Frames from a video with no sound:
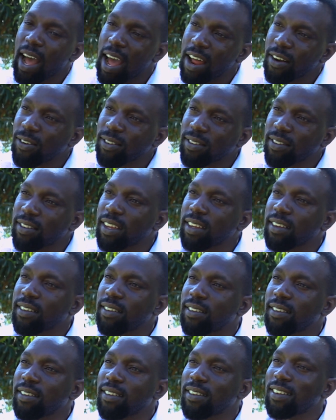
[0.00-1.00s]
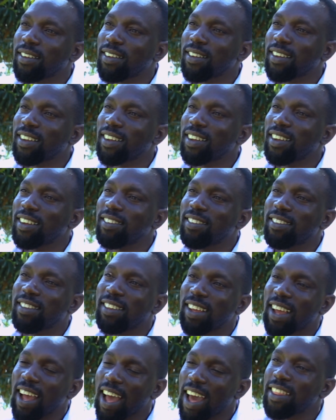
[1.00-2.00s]
Anal sex is
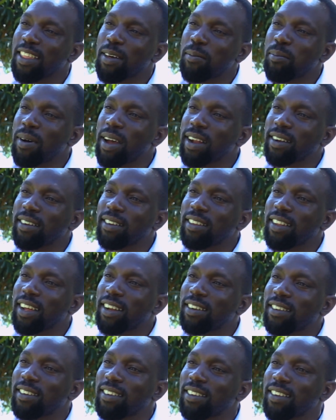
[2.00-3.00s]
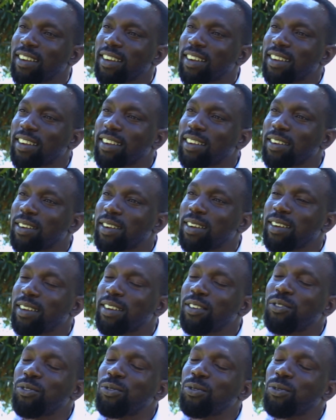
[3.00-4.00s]
the other part that it
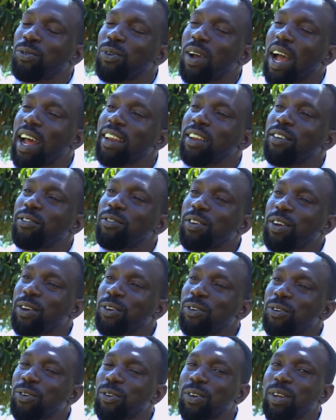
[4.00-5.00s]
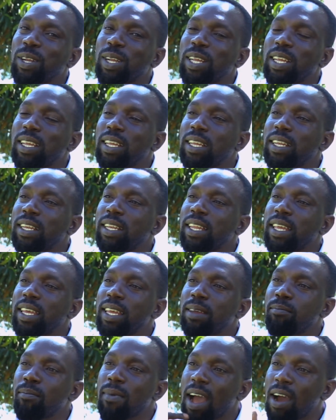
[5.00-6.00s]
leads you to an infection in
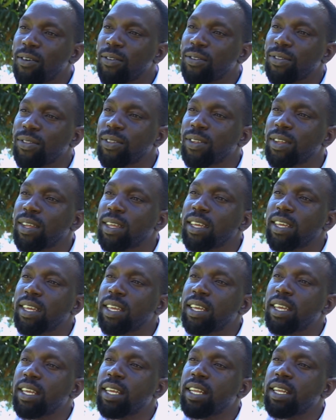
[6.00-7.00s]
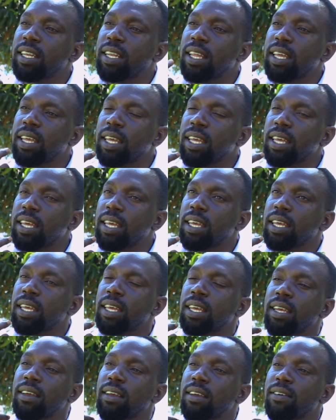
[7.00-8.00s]
the mouth, in
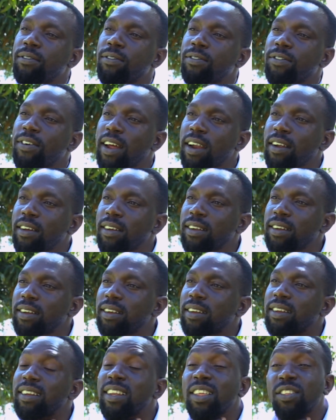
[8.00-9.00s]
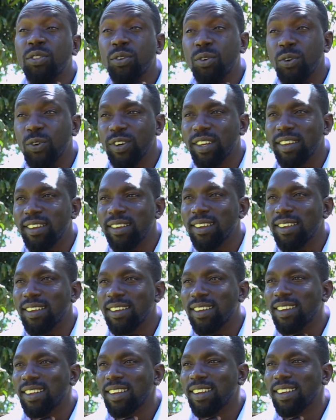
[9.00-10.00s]
the throat,
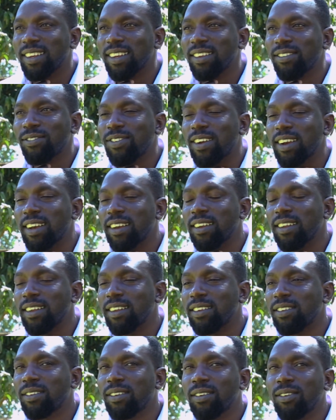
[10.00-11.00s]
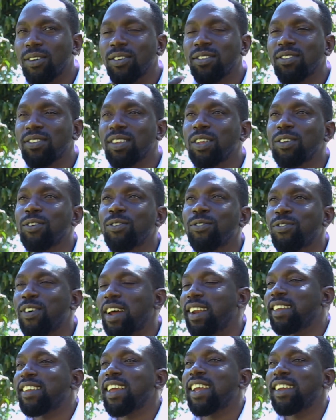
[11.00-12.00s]
causing you
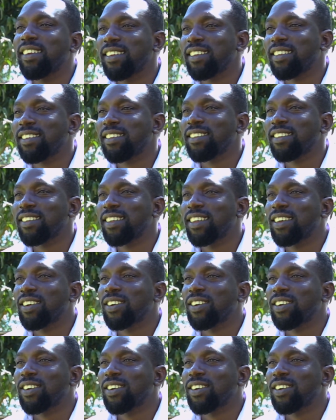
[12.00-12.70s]
pharyngitis.